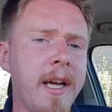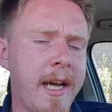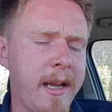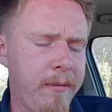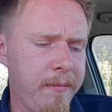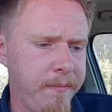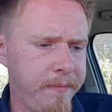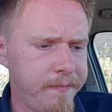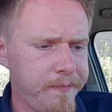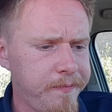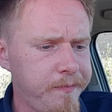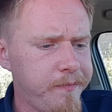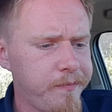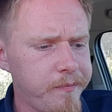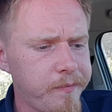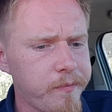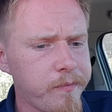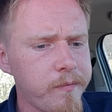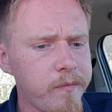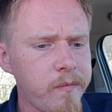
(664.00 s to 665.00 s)
man.
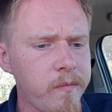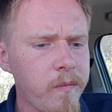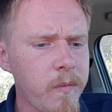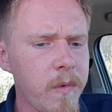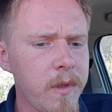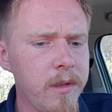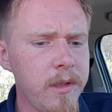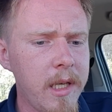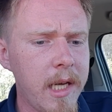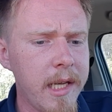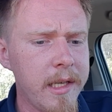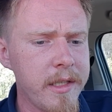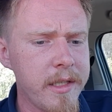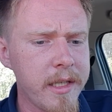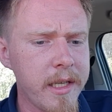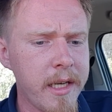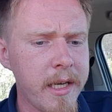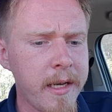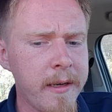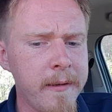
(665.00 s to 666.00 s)

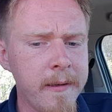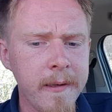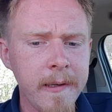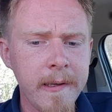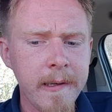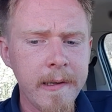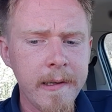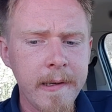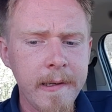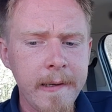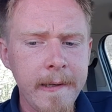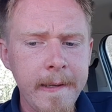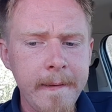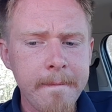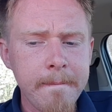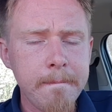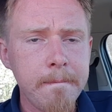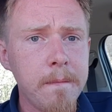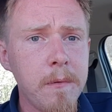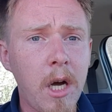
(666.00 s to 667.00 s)
And
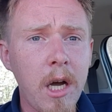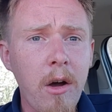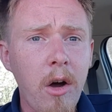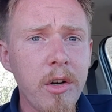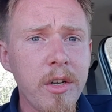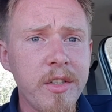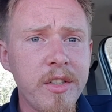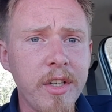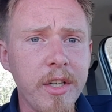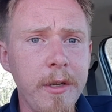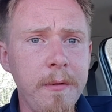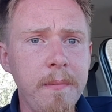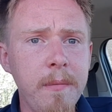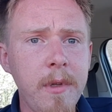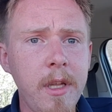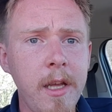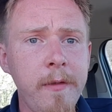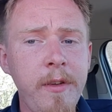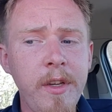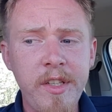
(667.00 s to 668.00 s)
honestly,
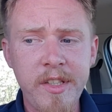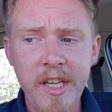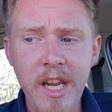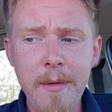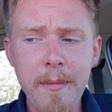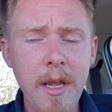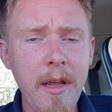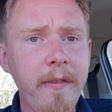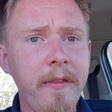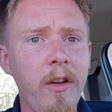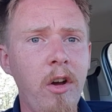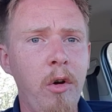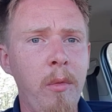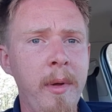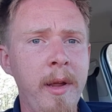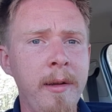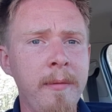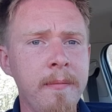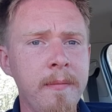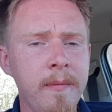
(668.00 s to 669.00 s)
if you see me
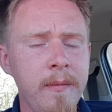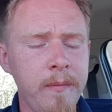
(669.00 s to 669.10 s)
filming,